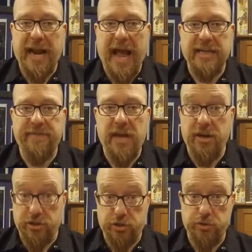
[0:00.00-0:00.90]

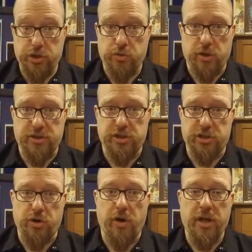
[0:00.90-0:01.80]
activated as soon as you crossed the
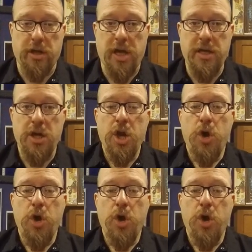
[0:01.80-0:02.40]
starting line,